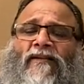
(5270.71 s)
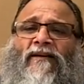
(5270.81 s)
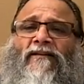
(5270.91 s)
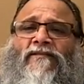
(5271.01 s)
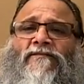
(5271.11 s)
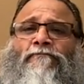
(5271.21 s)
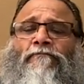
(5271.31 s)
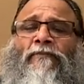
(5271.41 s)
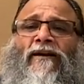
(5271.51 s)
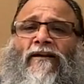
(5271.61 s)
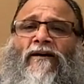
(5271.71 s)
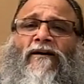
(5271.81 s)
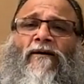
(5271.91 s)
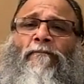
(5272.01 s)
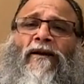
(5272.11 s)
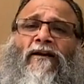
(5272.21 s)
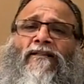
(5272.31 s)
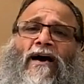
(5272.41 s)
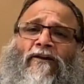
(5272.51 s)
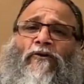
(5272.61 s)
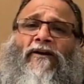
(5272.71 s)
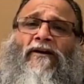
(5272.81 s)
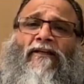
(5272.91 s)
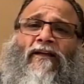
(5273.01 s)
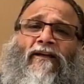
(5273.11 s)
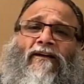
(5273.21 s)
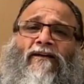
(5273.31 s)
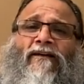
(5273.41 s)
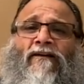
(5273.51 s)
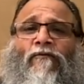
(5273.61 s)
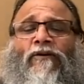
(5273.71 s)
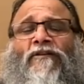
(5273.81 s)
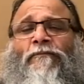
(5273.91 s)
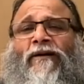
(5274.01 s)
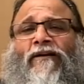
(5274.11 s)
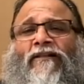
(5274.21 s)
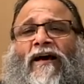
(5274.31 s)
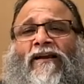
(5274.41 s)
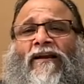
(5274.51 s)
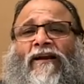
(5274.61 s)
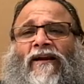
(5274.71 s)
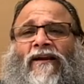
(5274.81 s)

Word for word: it is Pinda, Pindadan you are eating. What is Pindadan?